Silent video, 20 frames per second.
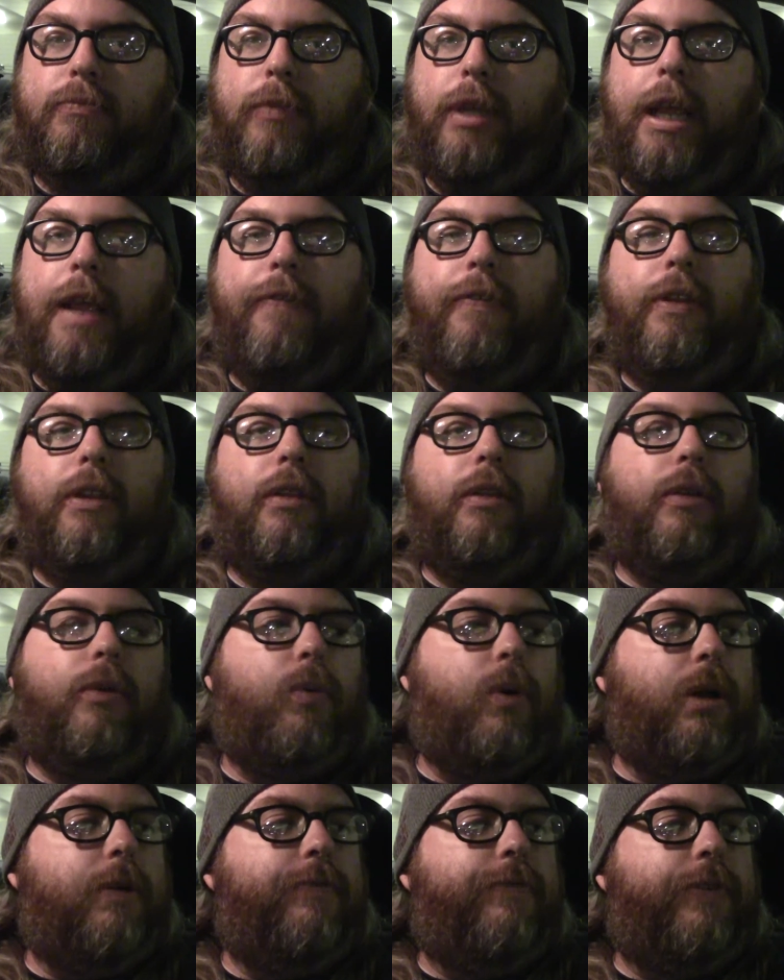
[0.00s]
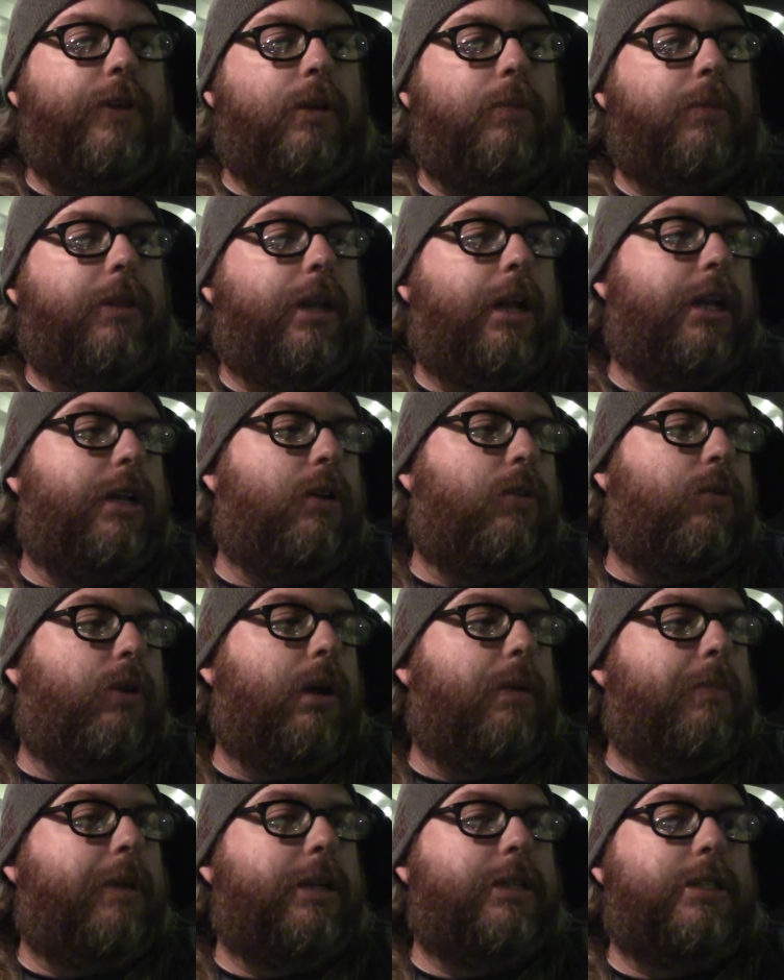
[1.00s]
Even the one film that I don't
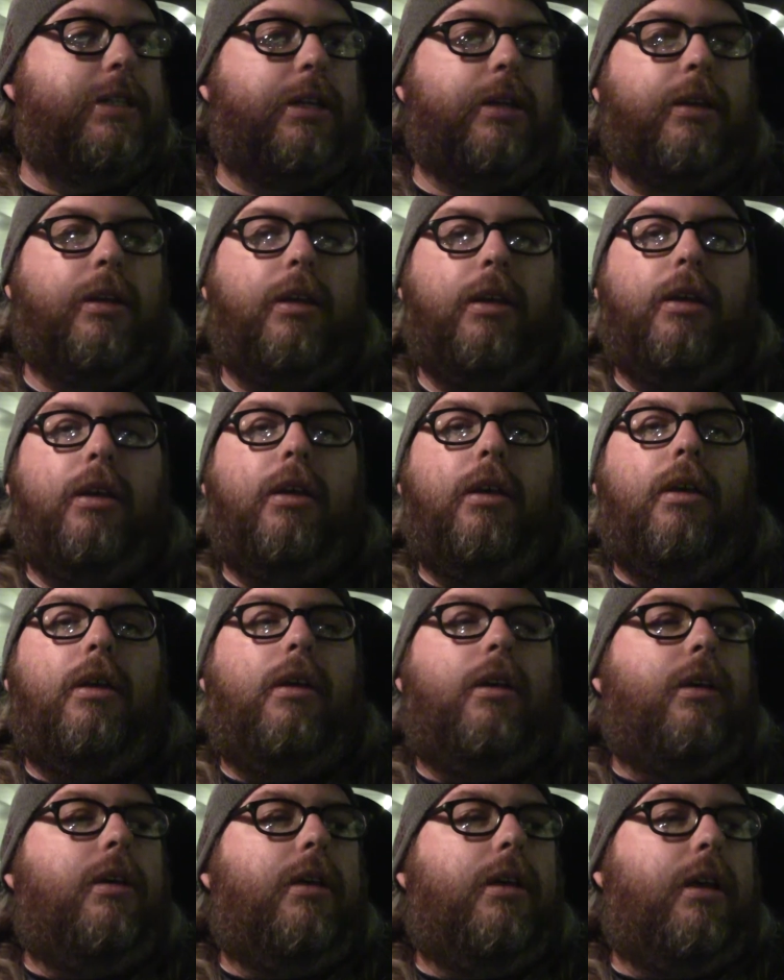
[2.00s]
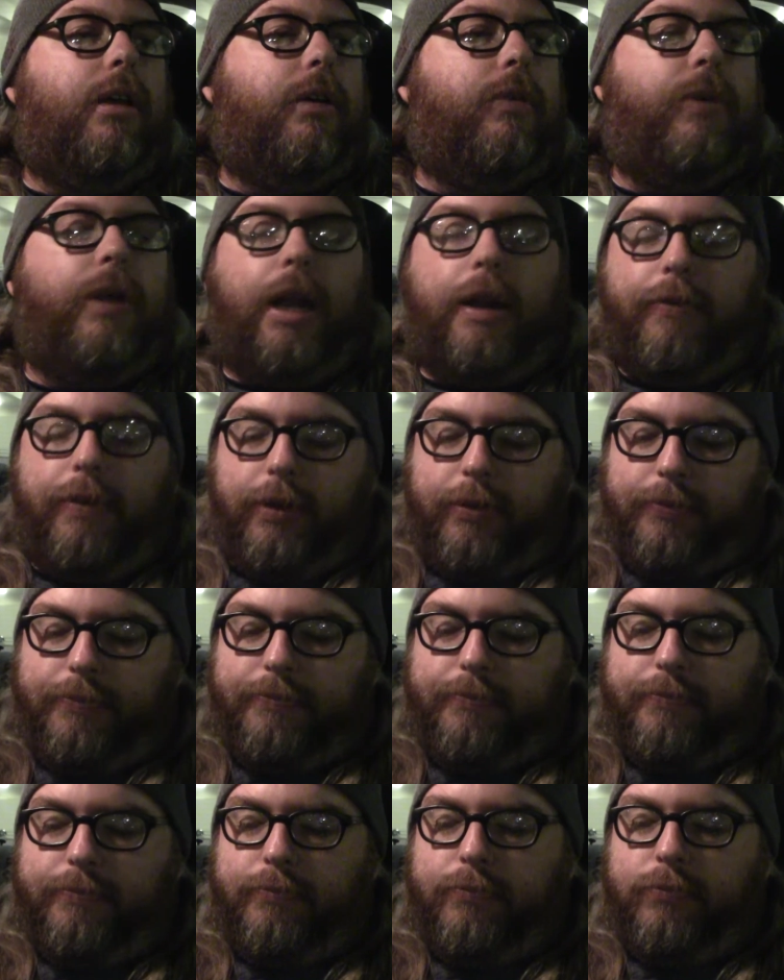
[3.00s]
want to mention whatever.
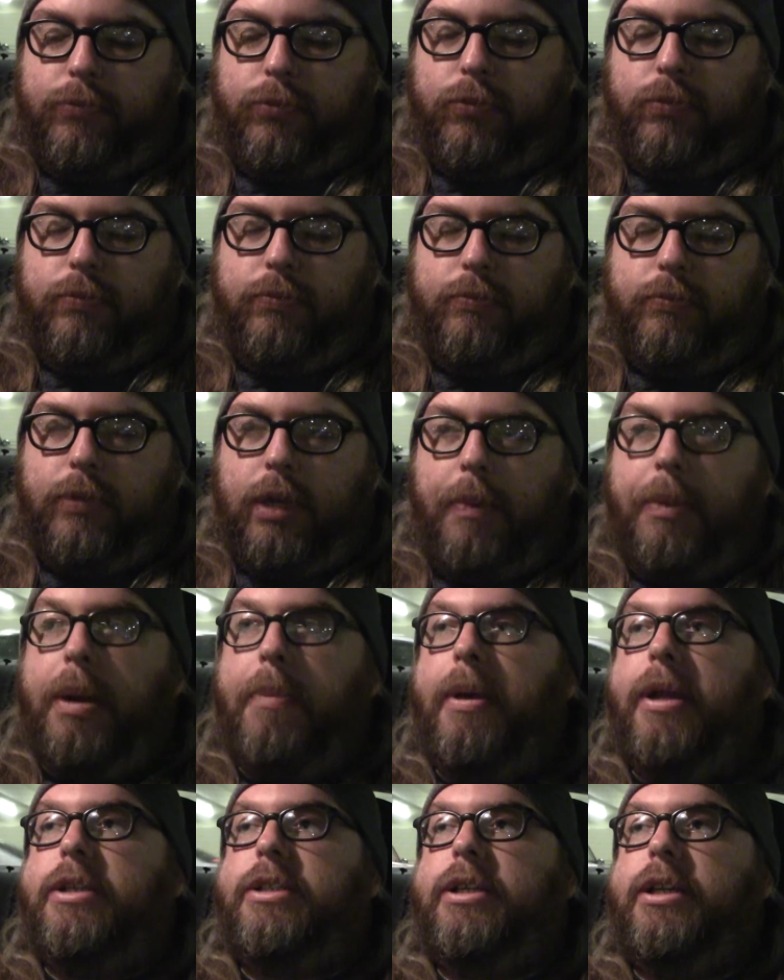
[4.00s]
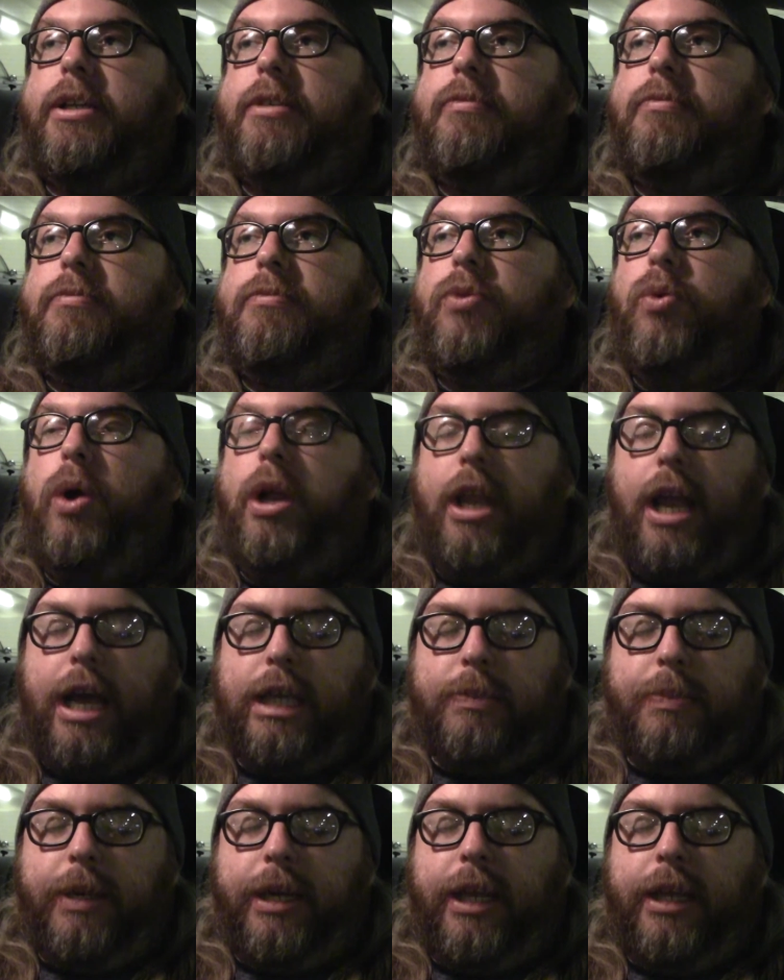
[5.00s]
I'm going to mention it. What
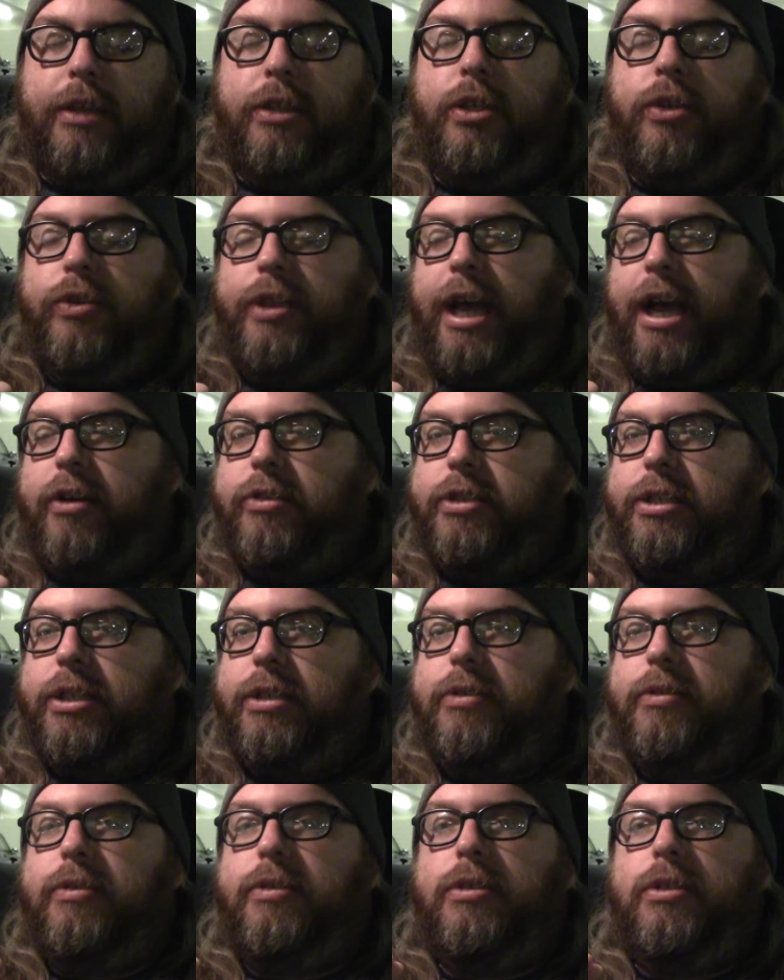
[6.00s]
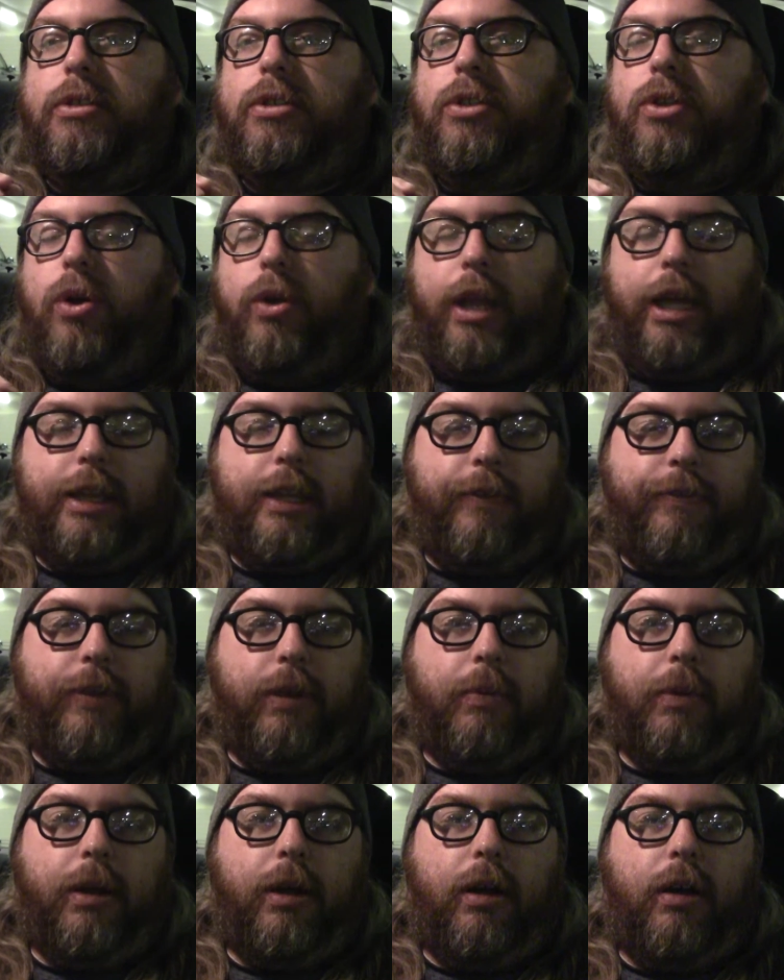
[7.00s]
Lies Beneath, 2000. Don't like that
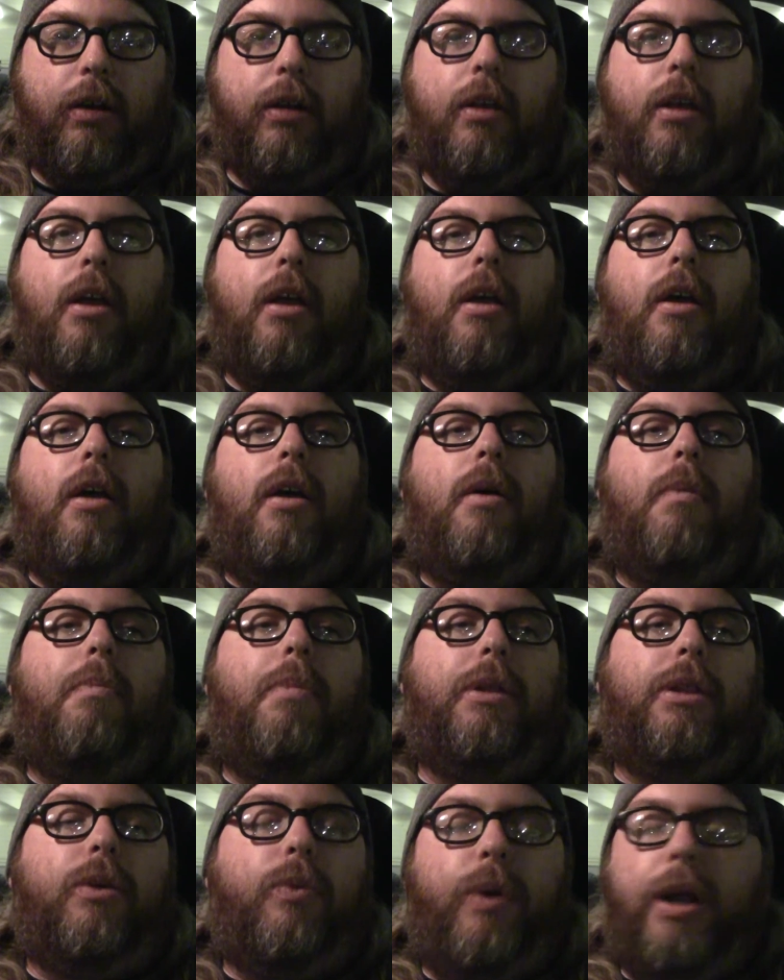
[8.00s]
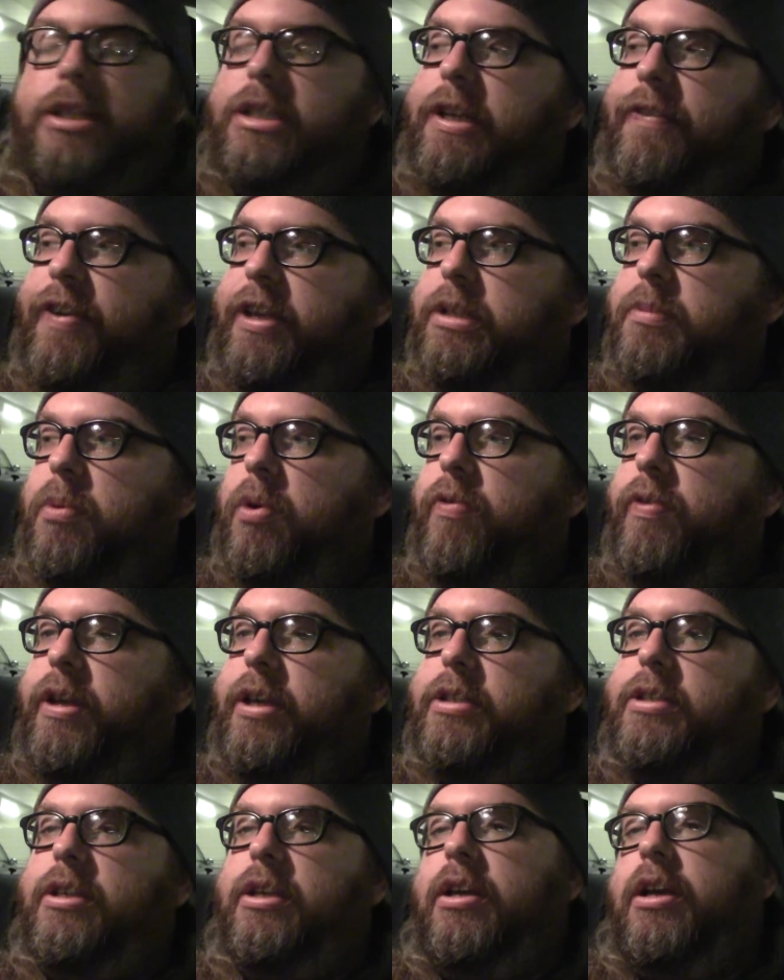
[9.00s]
film at all. But the rest of his
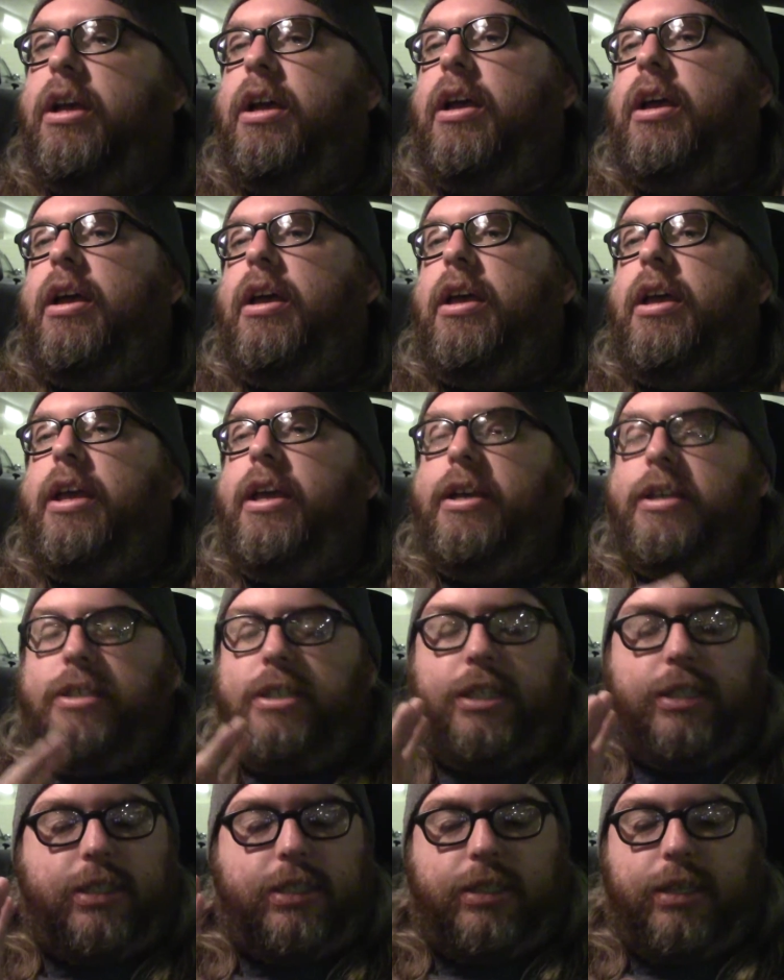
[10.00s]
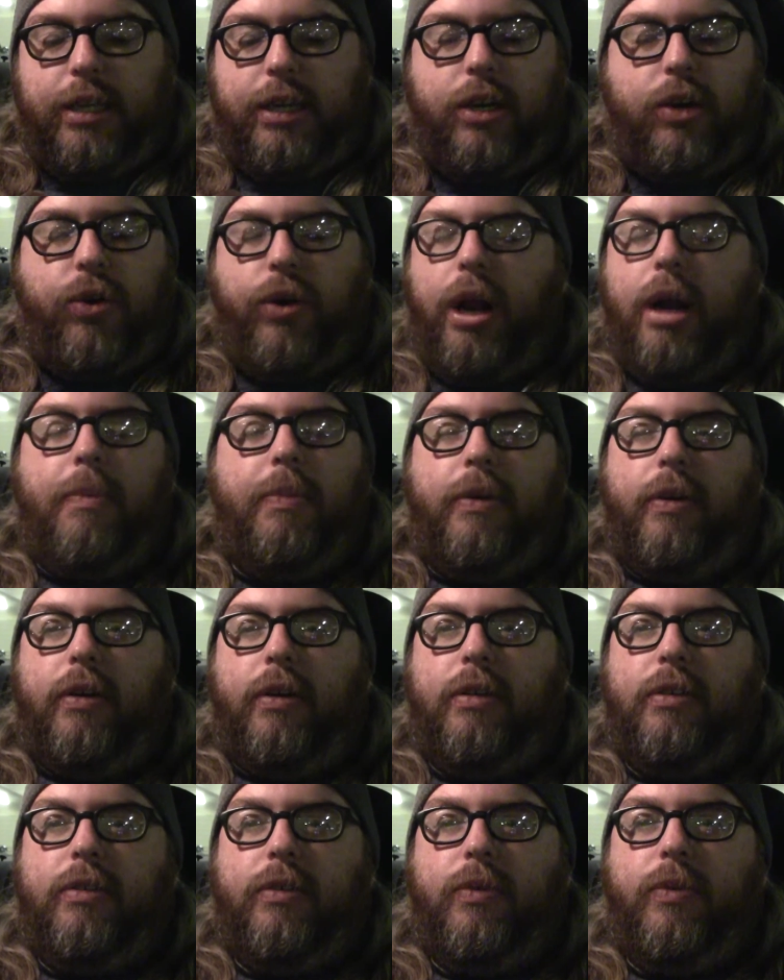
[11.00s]
movies, he is just incredible
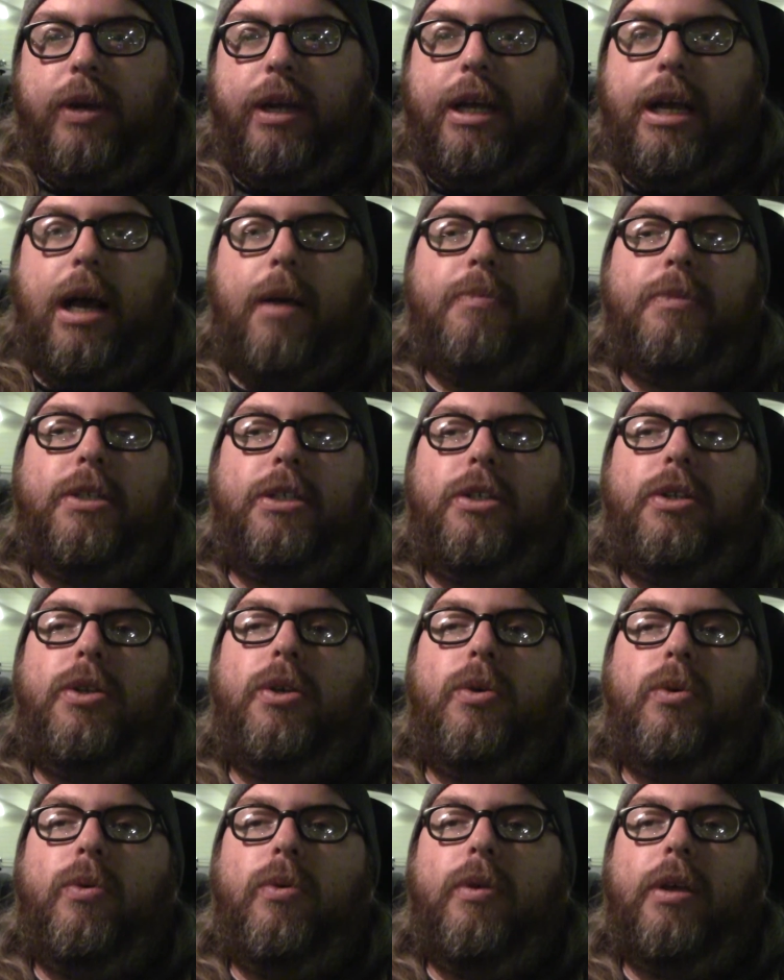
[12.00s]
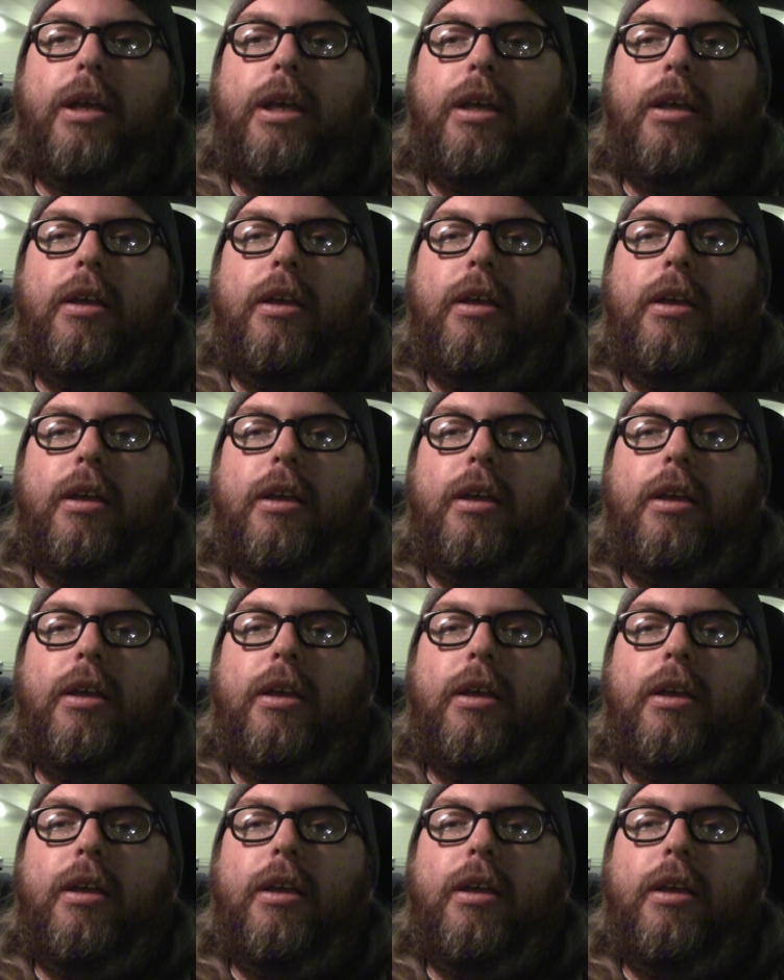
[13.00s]
when it comes to